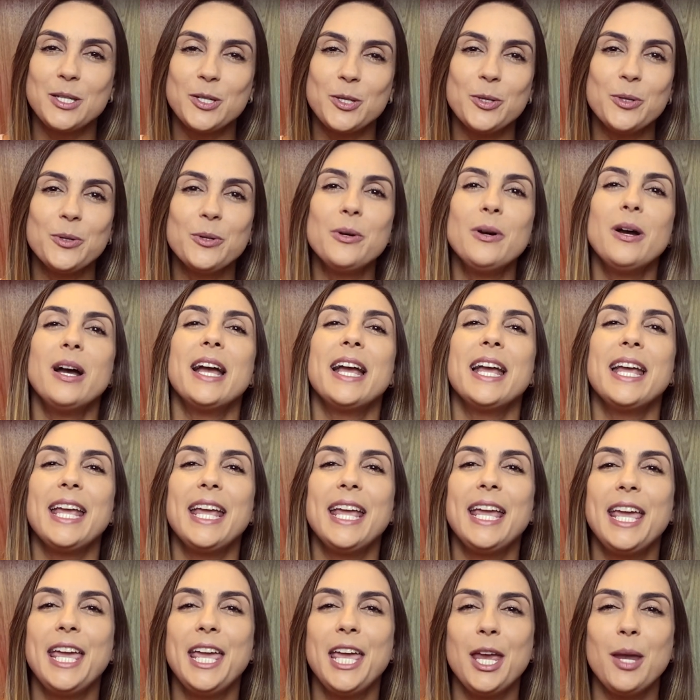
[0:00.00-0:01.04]
two,
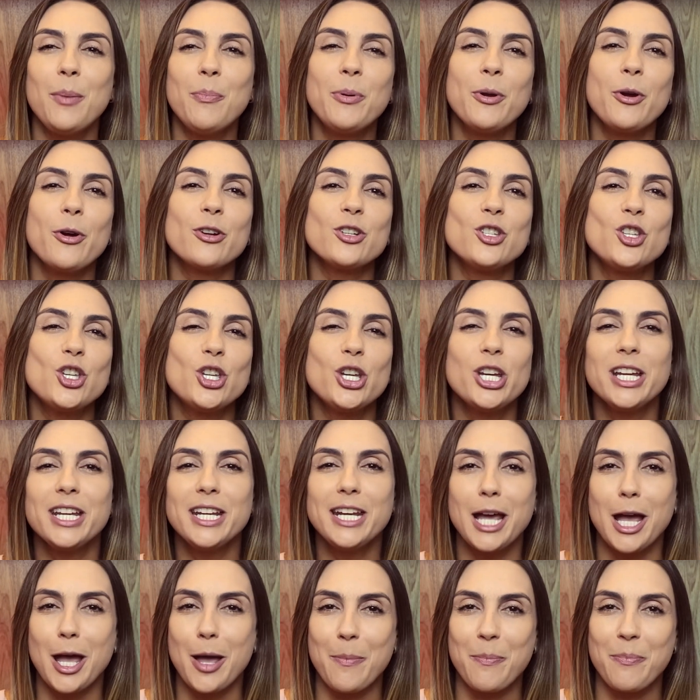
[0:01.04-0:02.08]
keep your chin
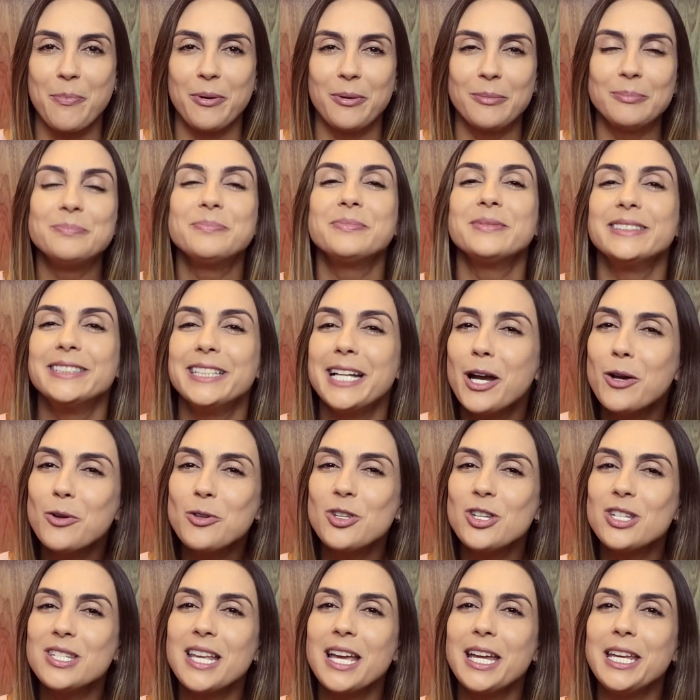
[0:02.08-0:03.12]
up. Não
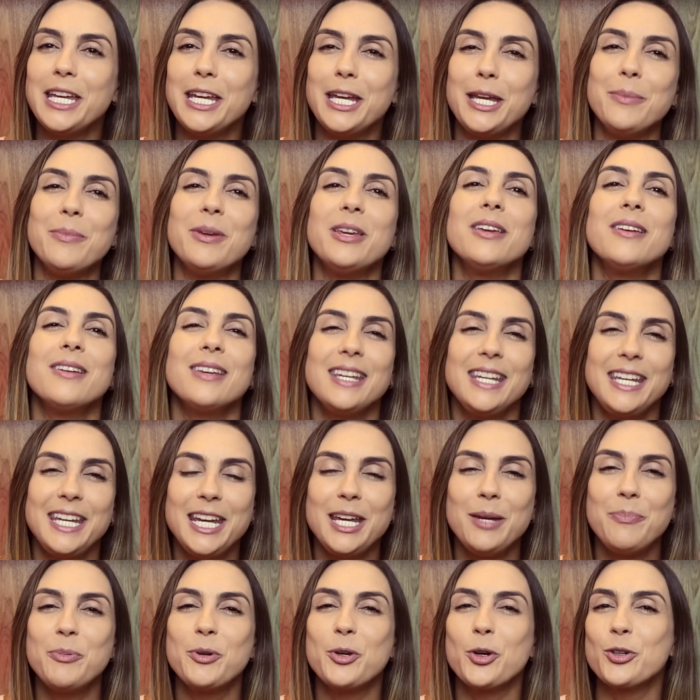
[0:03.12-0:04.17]
desanime.
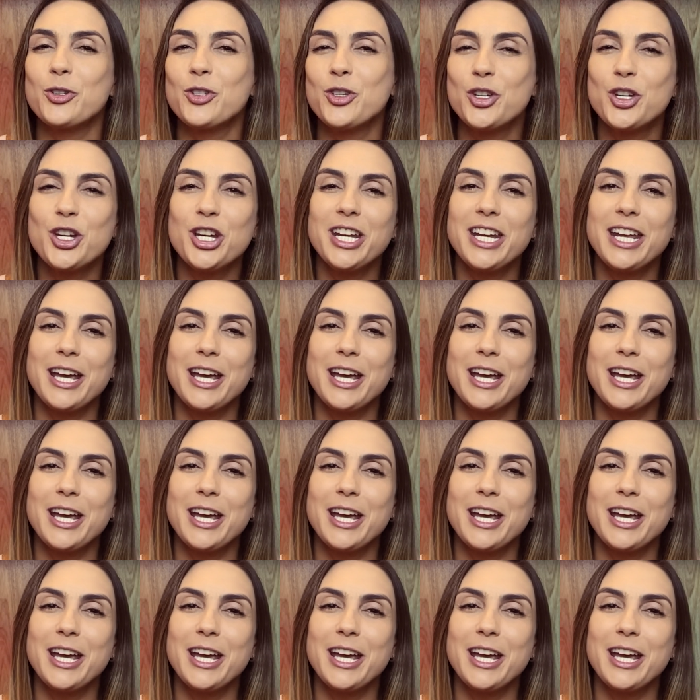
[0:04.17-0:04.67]
Keep your chin